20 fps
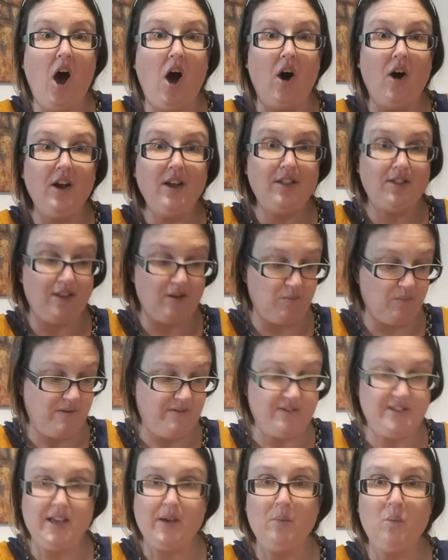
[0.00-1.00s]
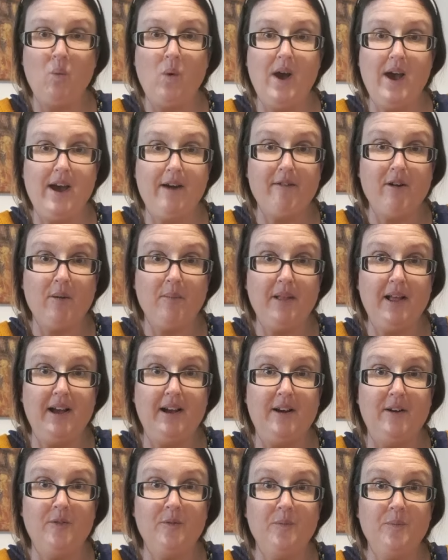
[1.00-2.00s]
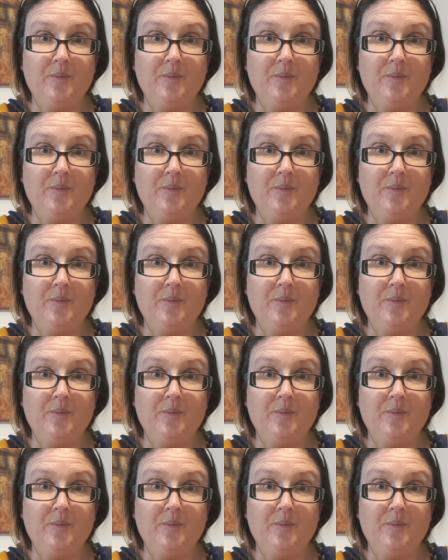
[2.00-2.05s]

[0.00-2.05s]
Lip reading: I think we've seen where up there.